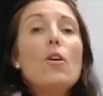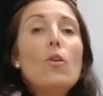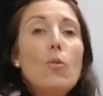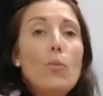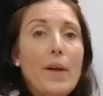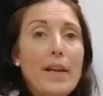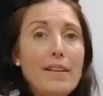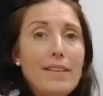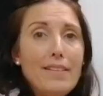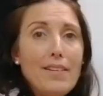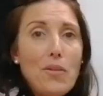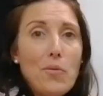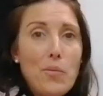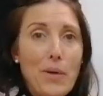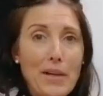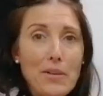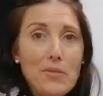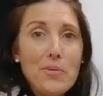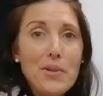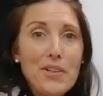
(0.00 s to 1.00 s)
when
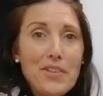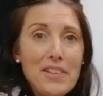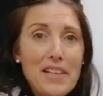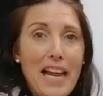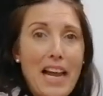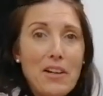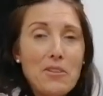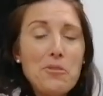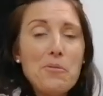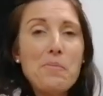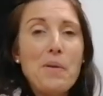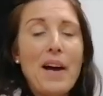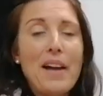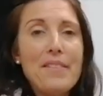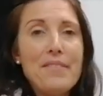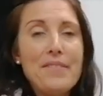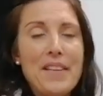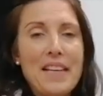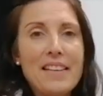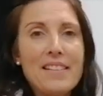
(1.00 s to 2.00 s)
we're allowed to
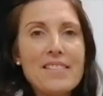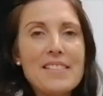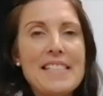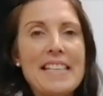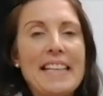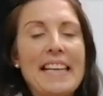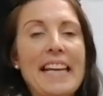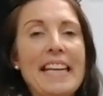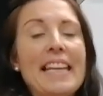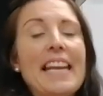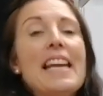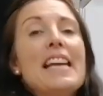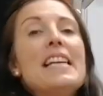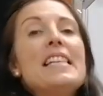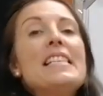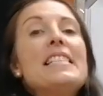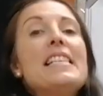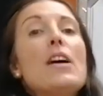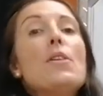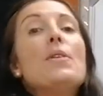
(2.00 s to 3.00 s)
buy vehicles again.
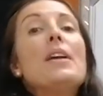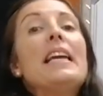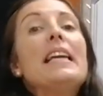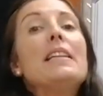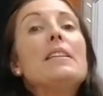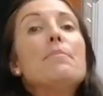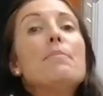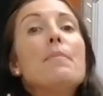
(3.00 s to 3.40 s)
So